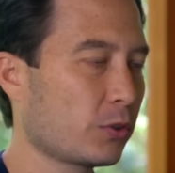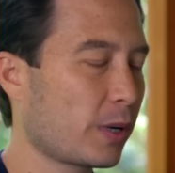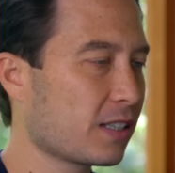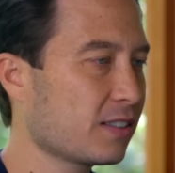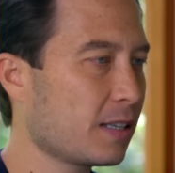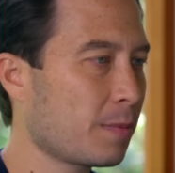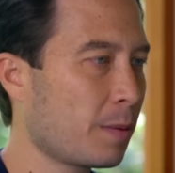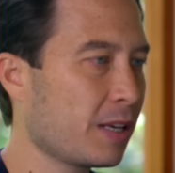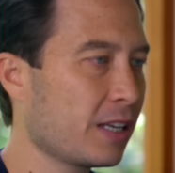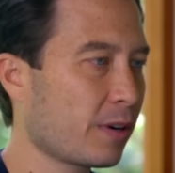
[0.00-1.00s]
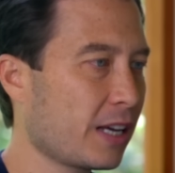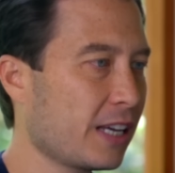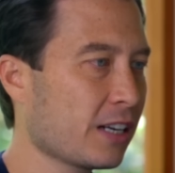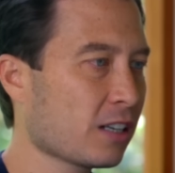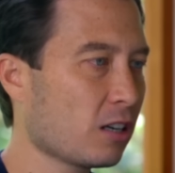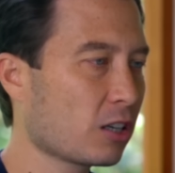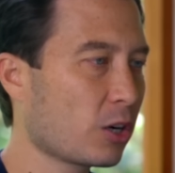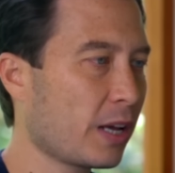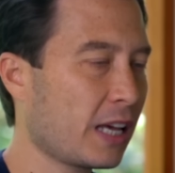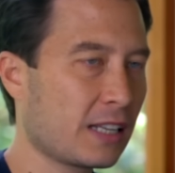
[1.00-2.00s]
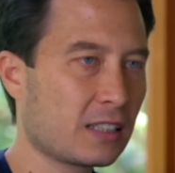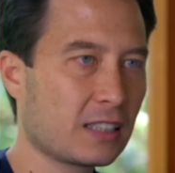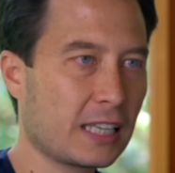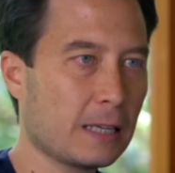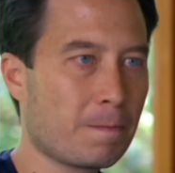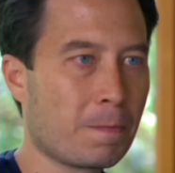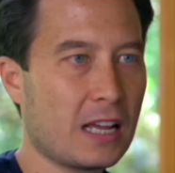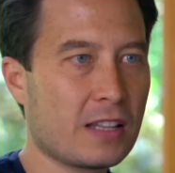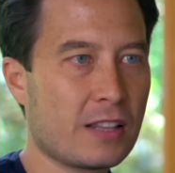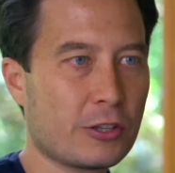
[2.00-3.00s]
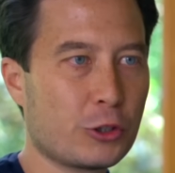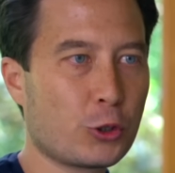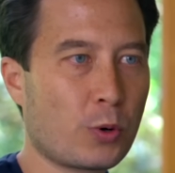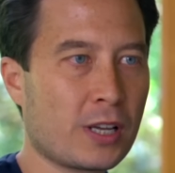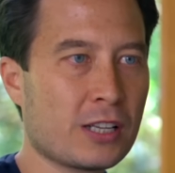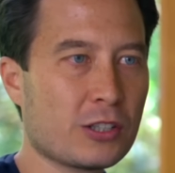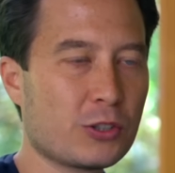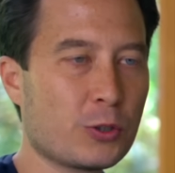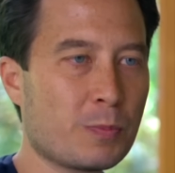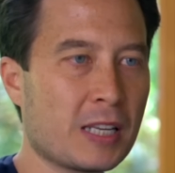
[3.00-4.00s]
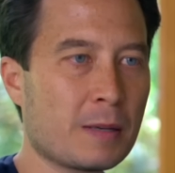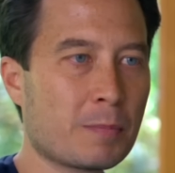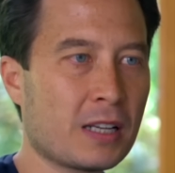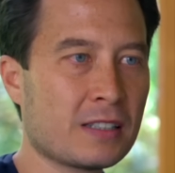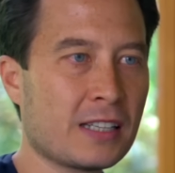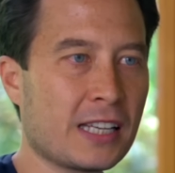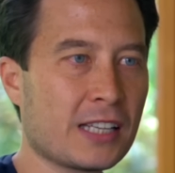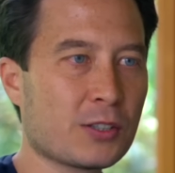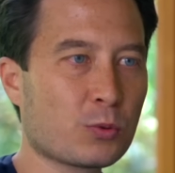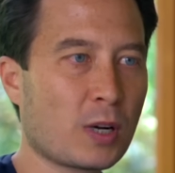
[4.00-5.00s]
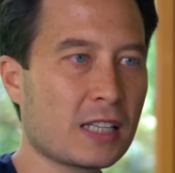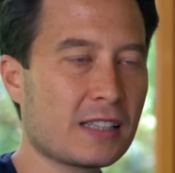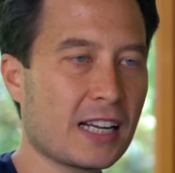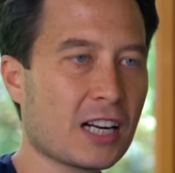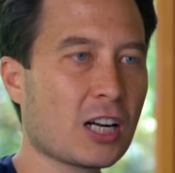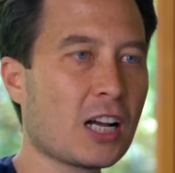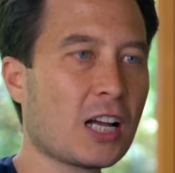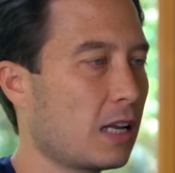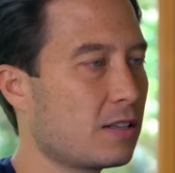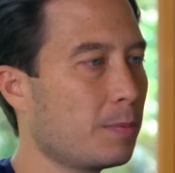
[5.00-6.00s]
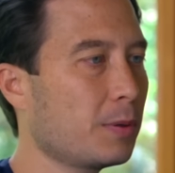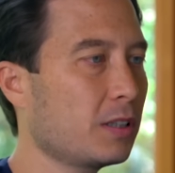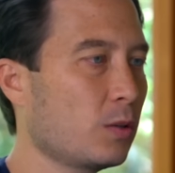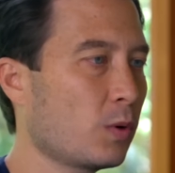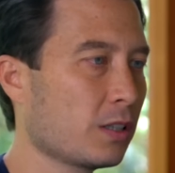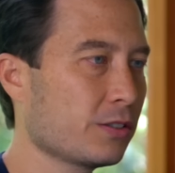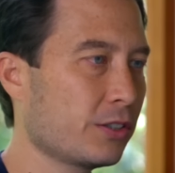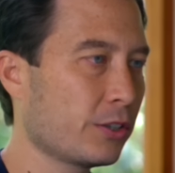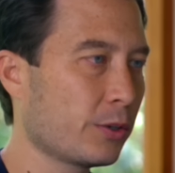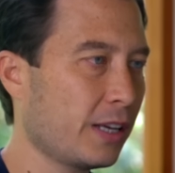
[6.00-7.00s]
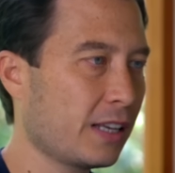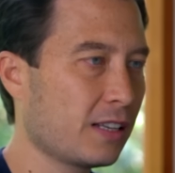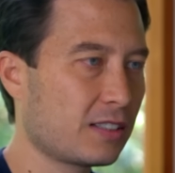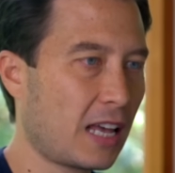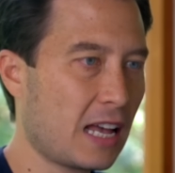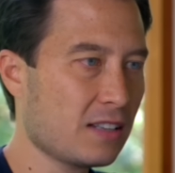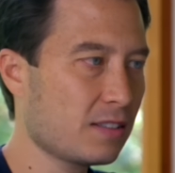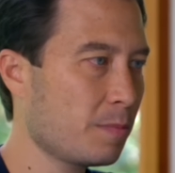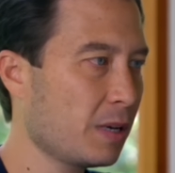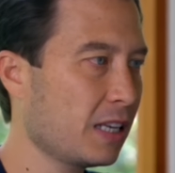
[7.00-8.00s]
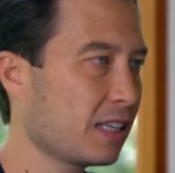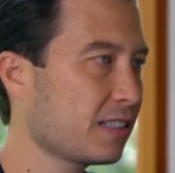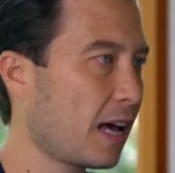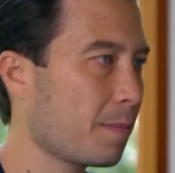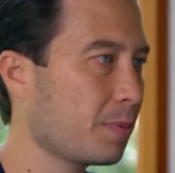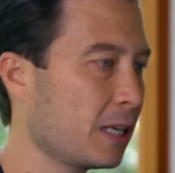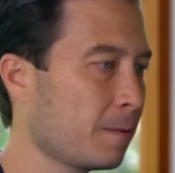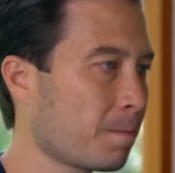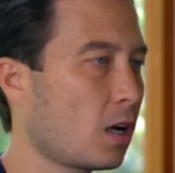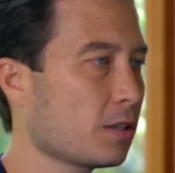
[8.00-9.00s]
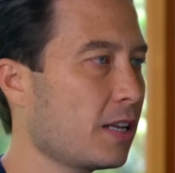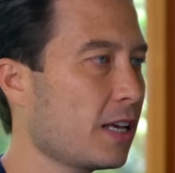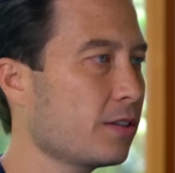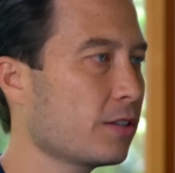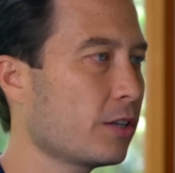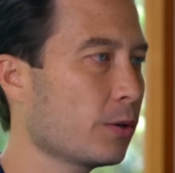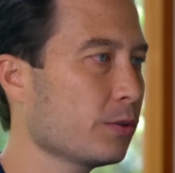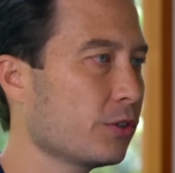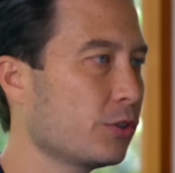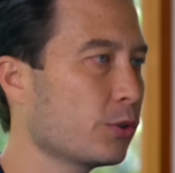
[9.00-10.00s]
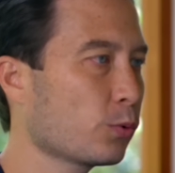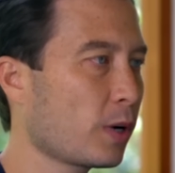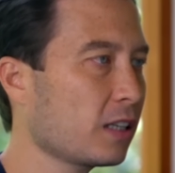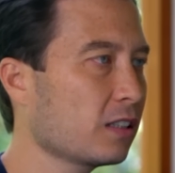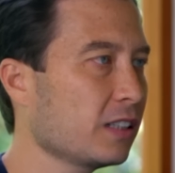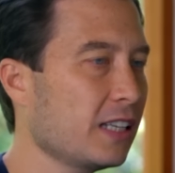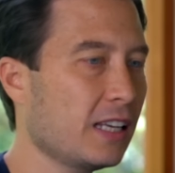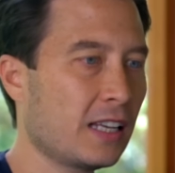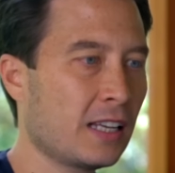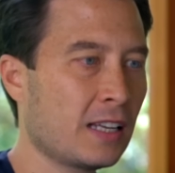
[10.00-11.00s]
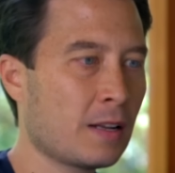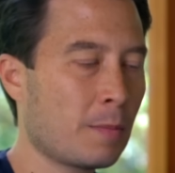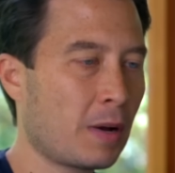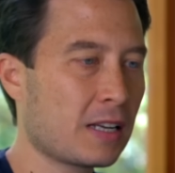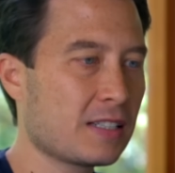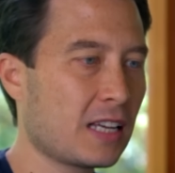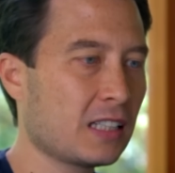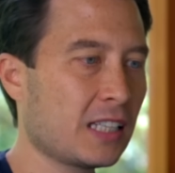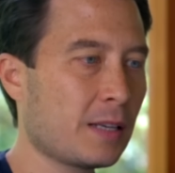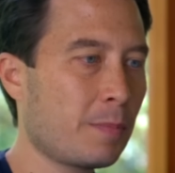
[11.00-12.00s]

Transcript: so I can see my meeting right here. I'll go ahead and click it, and then the Join Zoom Meeting button is right there. And typically what I'll do is as the meeting is happening, I'll take the notes directly in my daily